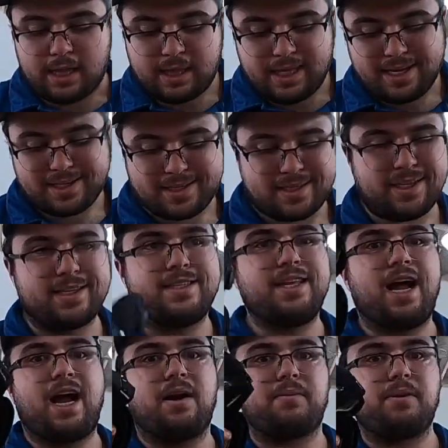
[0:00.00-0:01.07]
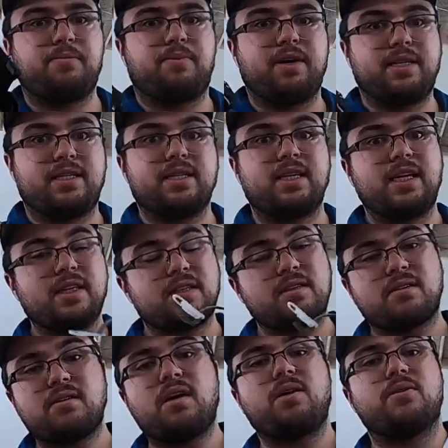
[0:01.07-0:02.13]
This does not replace it. It gets
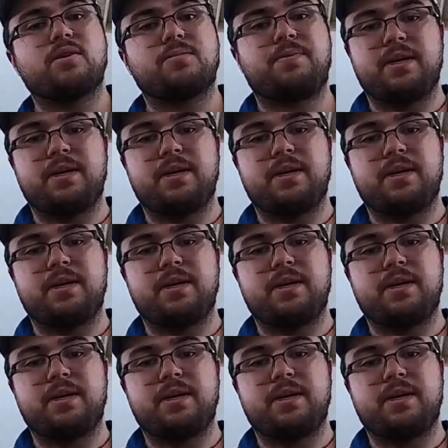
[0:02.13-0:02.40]
close,